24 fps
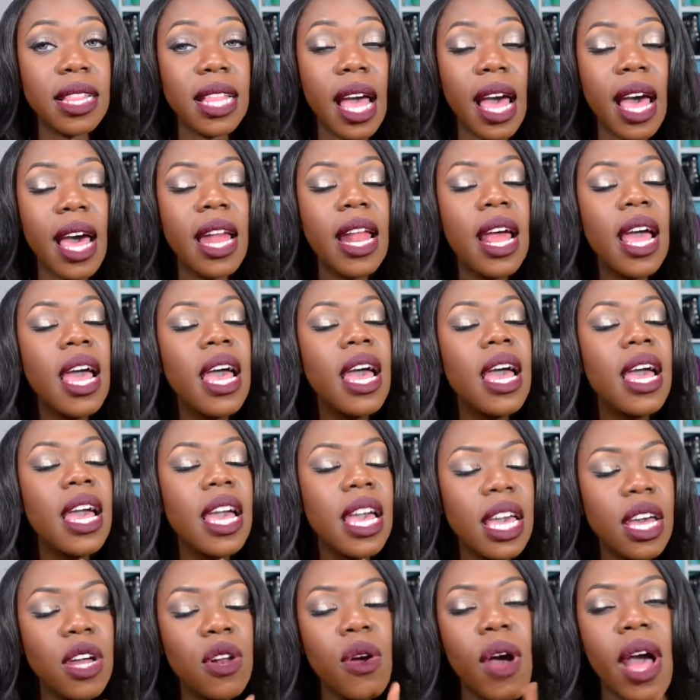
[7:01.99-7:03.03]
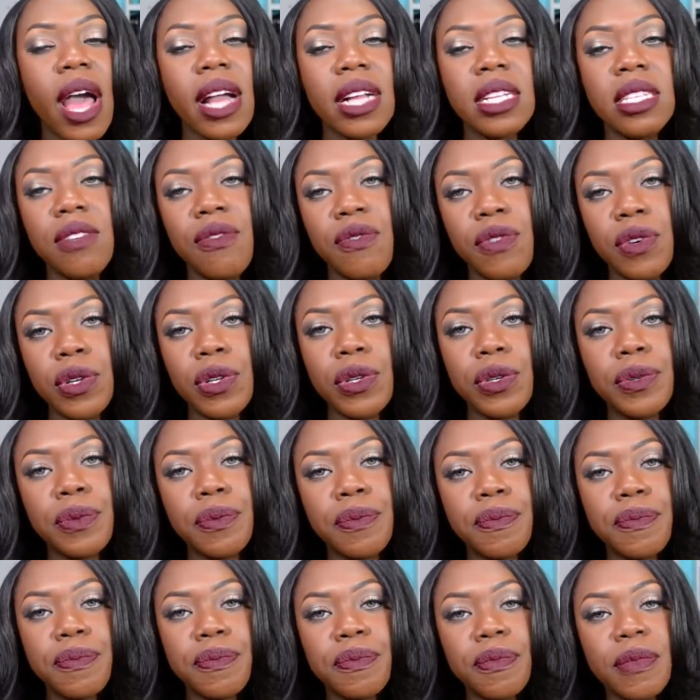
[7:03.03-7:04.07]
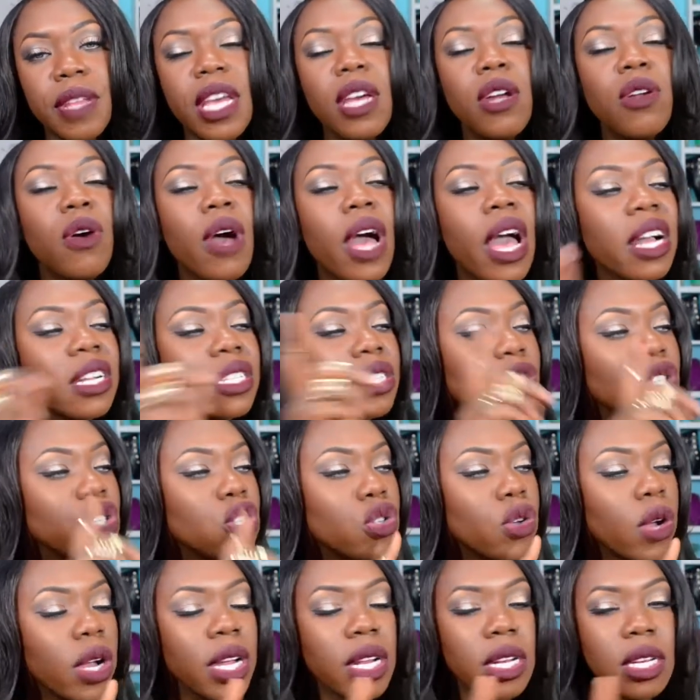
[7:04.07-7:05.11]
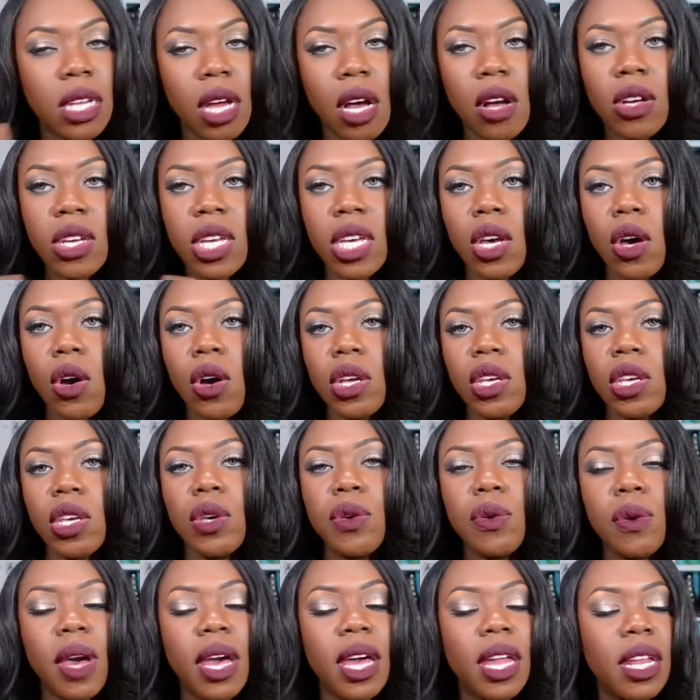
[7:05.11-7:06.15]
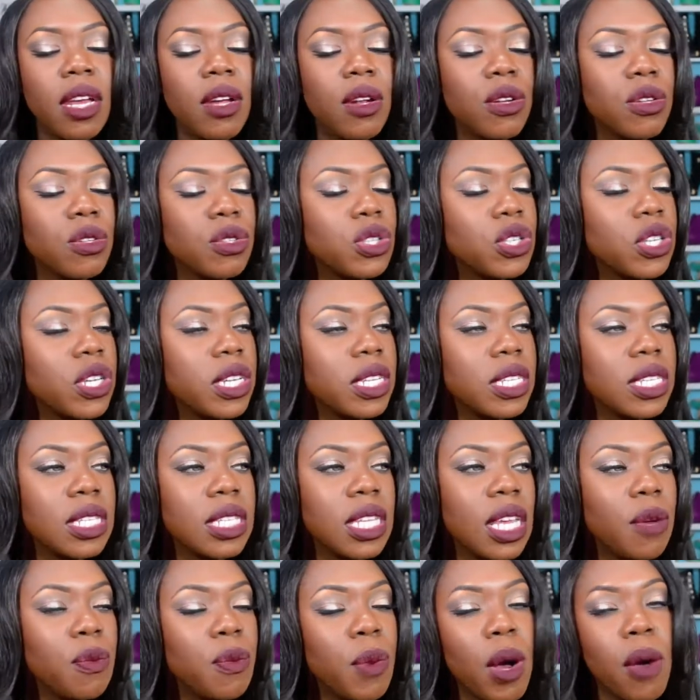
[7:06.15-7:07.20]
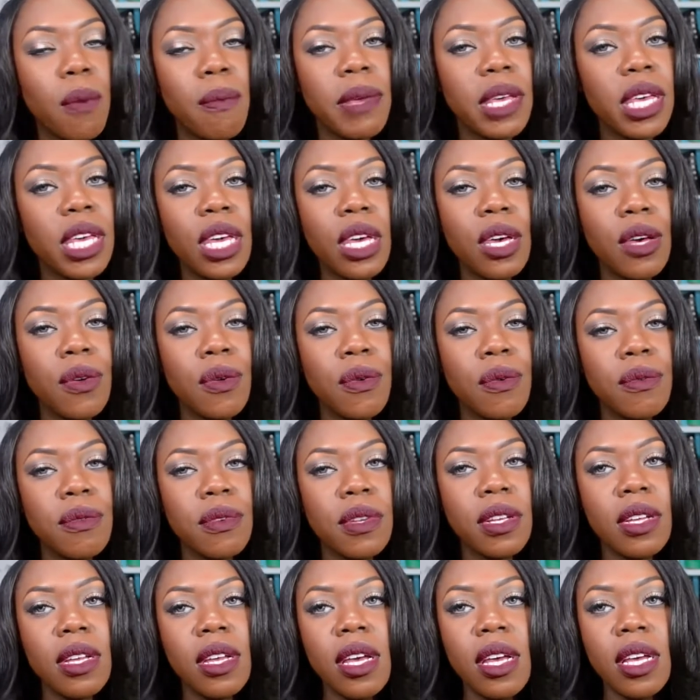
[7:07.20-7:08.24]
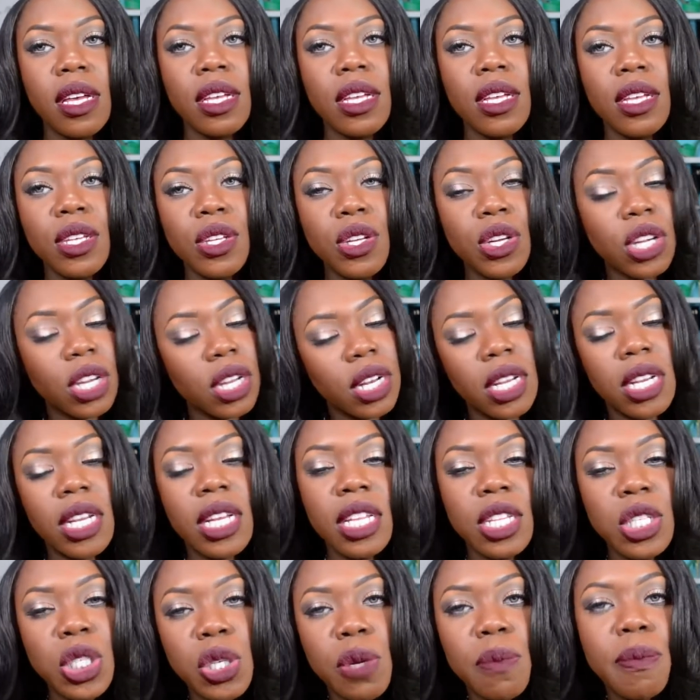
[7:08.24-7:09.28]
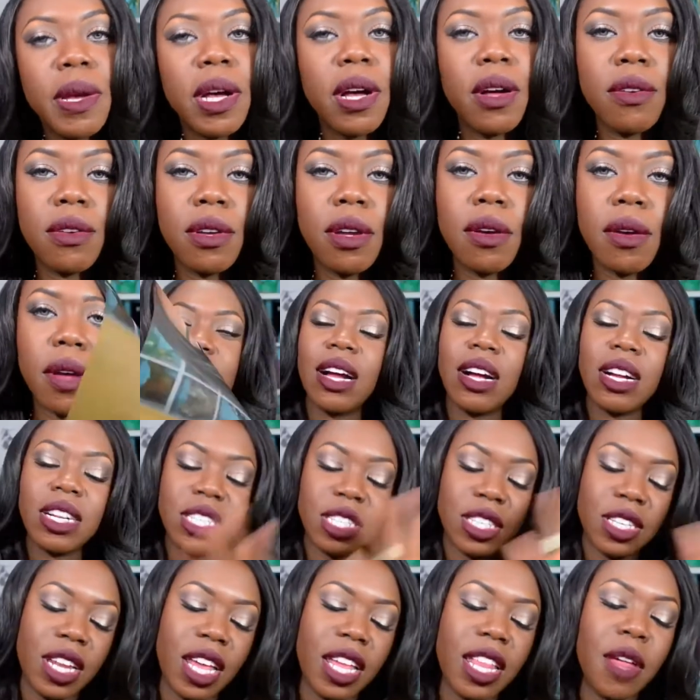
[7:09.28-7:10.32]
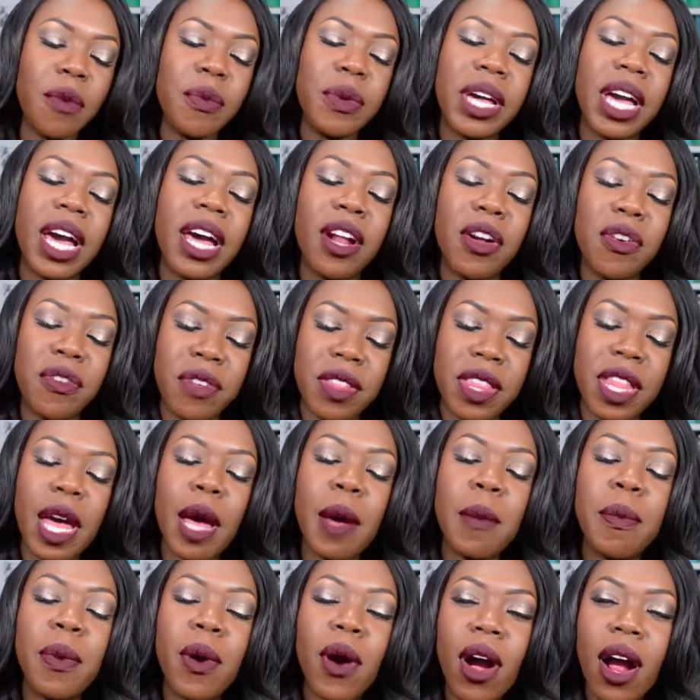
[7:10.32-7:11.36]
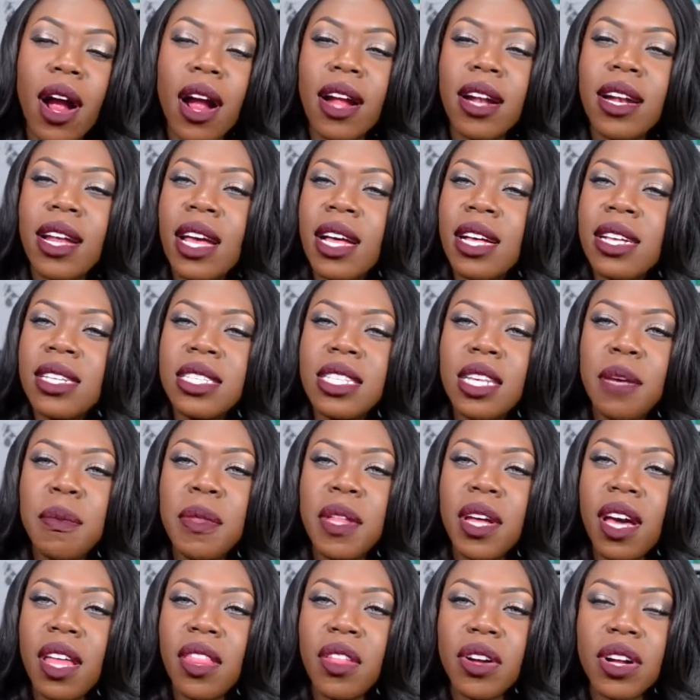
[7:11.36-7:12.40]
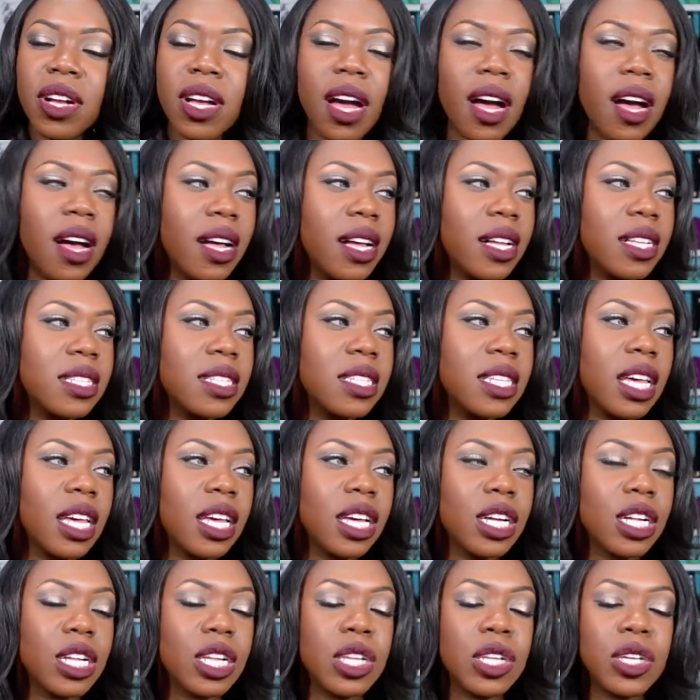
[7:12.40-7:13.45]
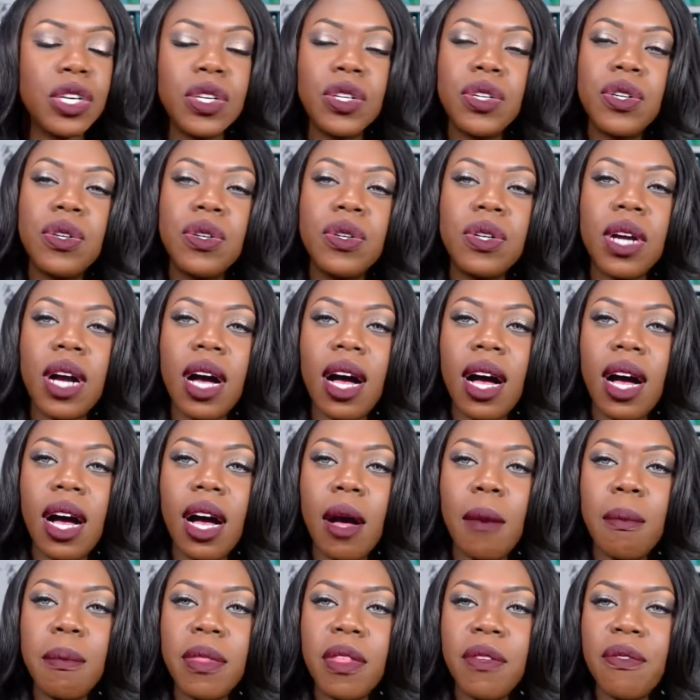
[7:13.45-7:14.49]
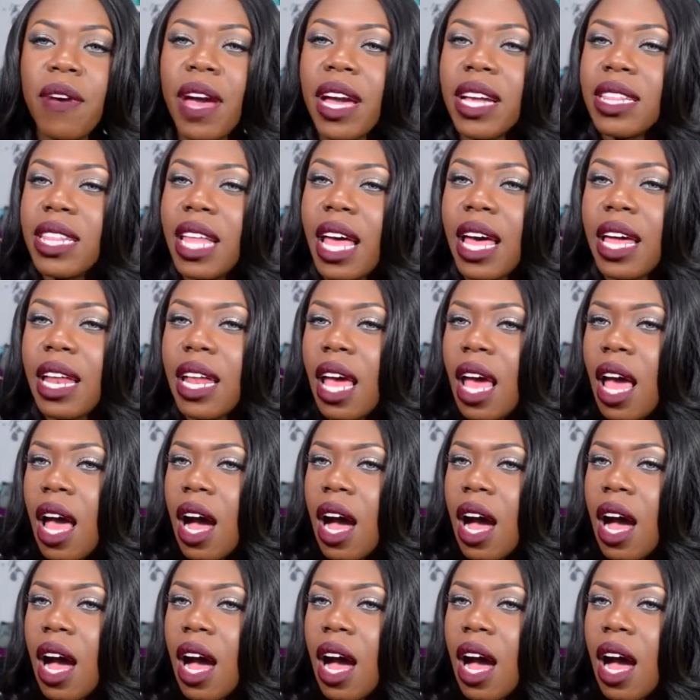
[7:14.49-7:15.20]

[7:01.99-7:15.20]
that, it'll act a fool. It'll act a straight donkey on you, and it won't be cute. You're going to need your belt, okay? Alright, so now that we got over that part, some of the other cons include the fact that